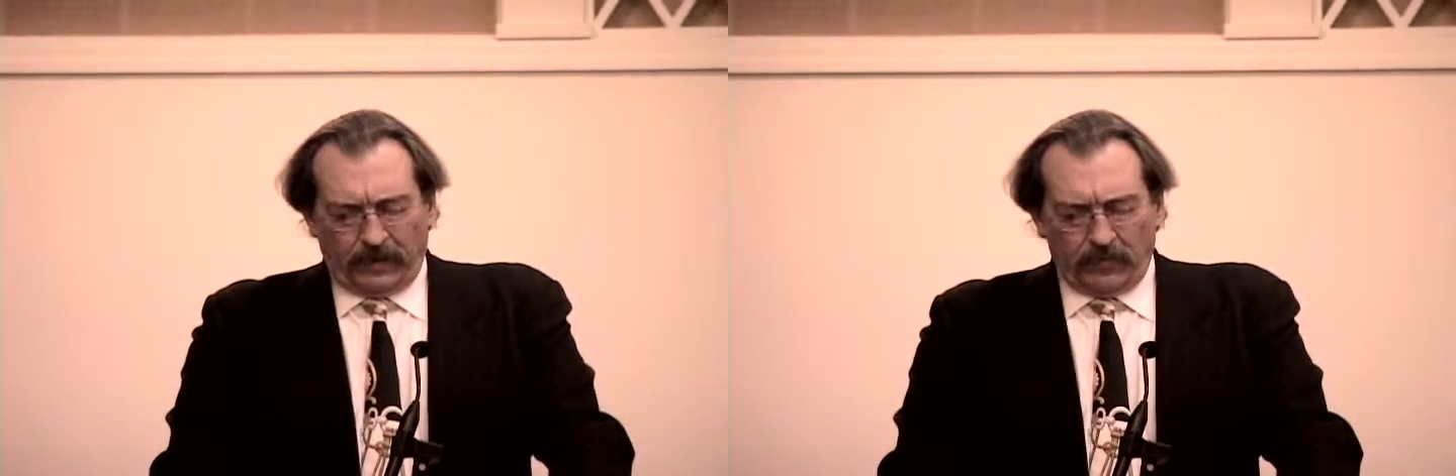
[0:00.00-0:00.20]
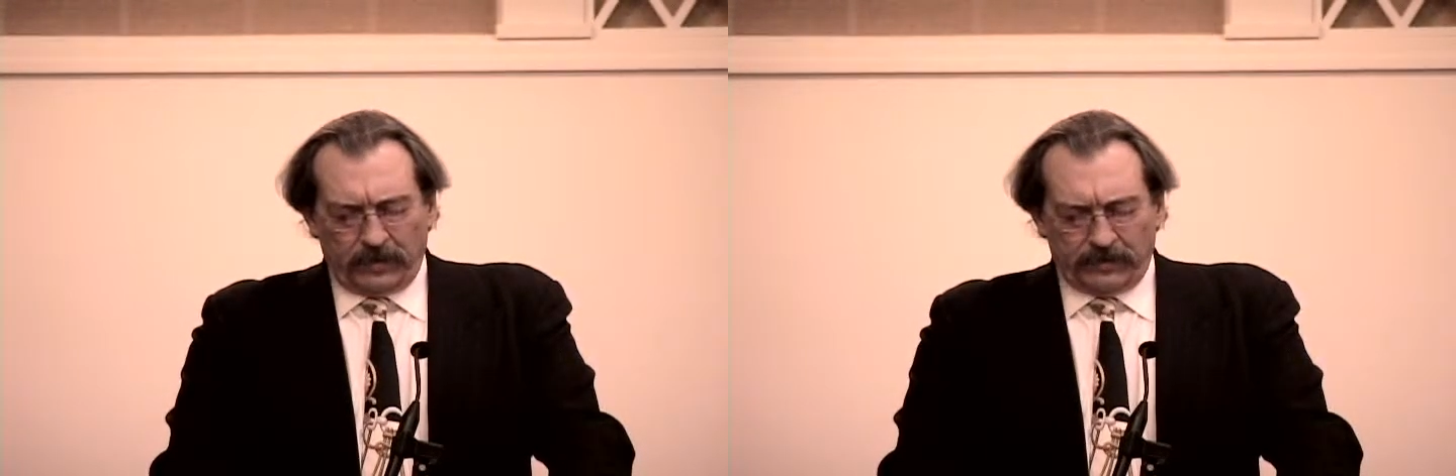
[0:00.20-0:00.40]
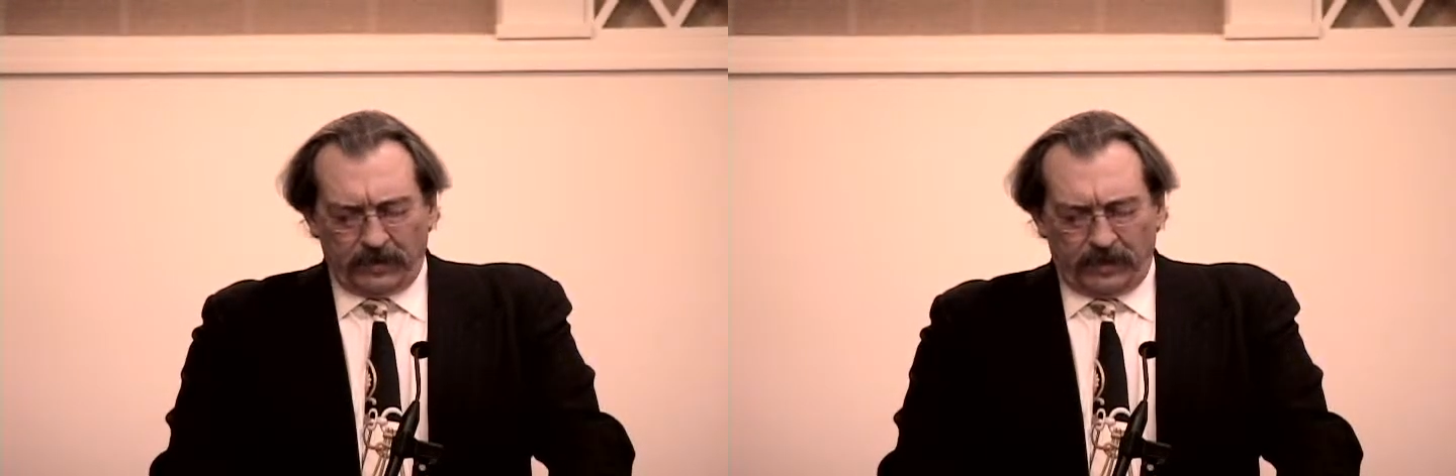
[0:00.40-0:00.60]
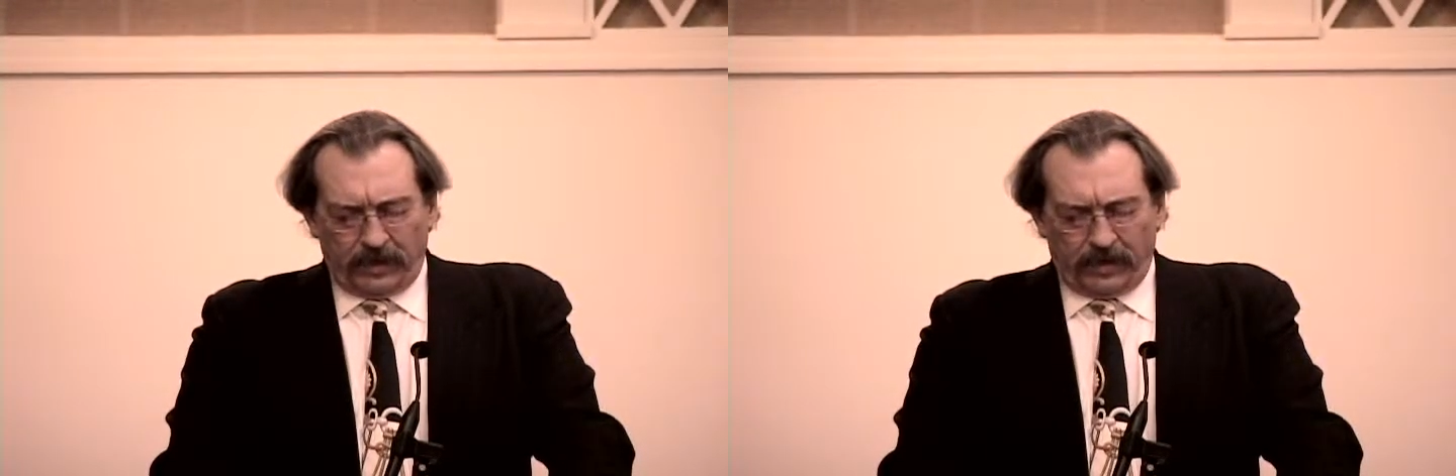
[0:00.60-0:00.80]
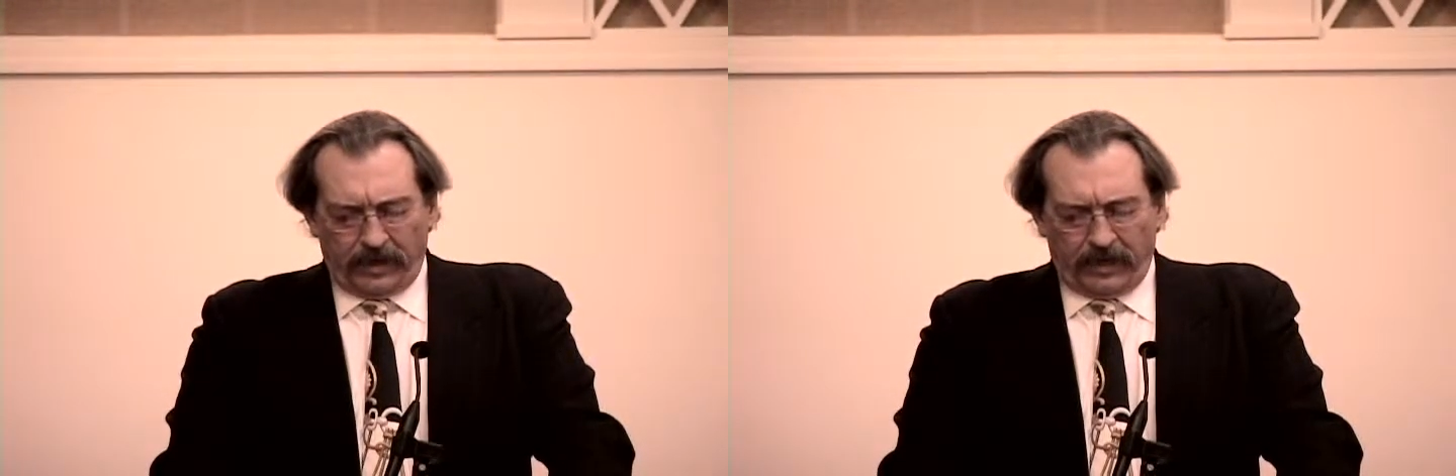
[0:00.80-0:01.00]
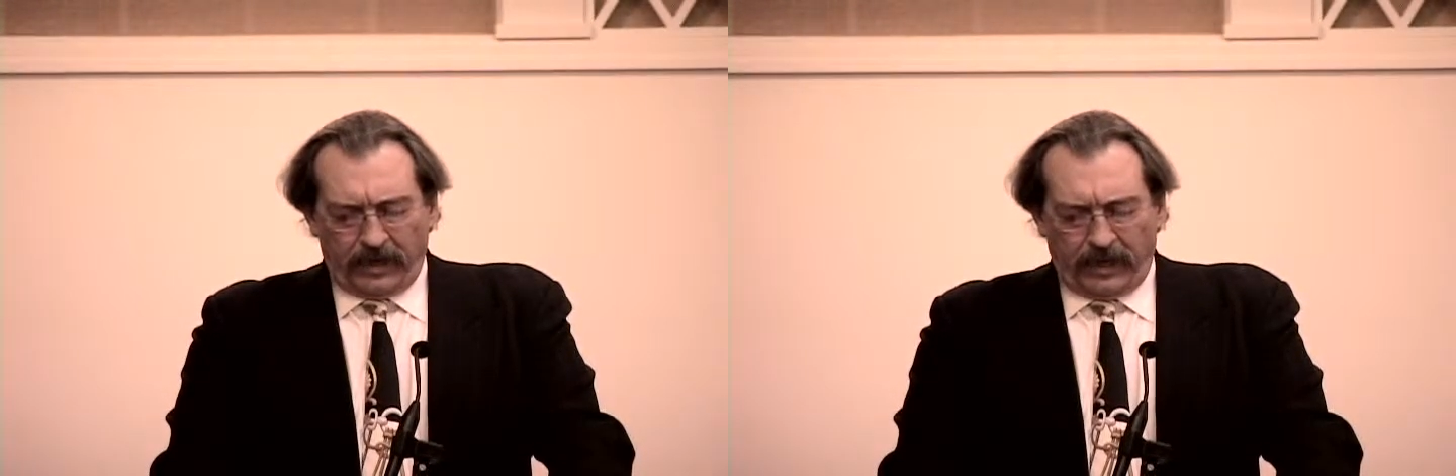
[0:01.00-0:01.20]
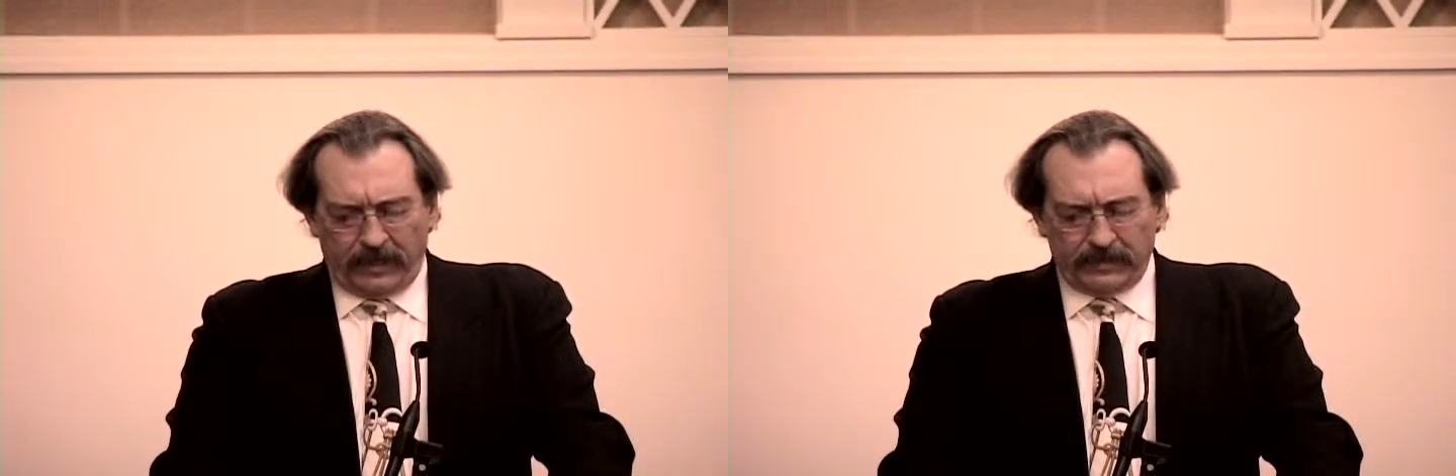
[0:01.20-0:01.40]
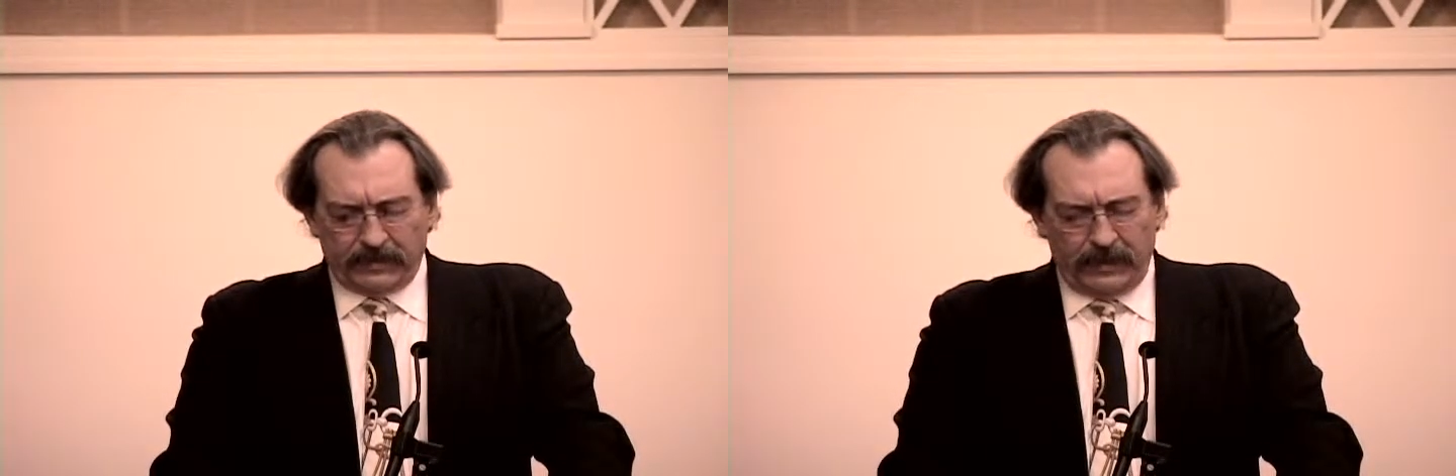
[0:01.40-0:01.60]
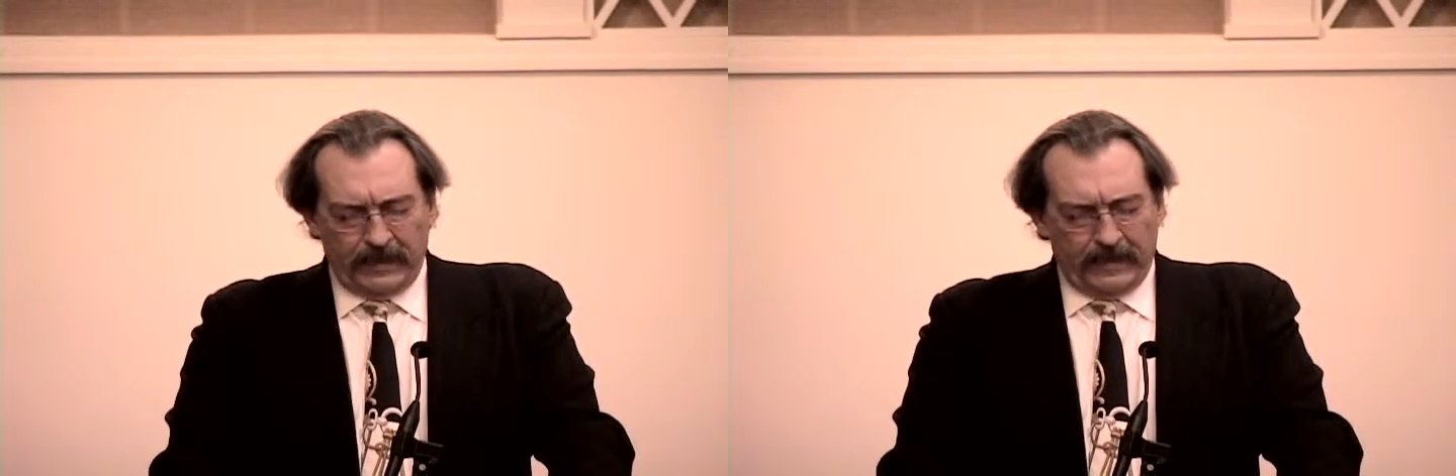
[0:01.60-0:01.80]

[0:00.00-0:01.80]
They want to see that area enhanced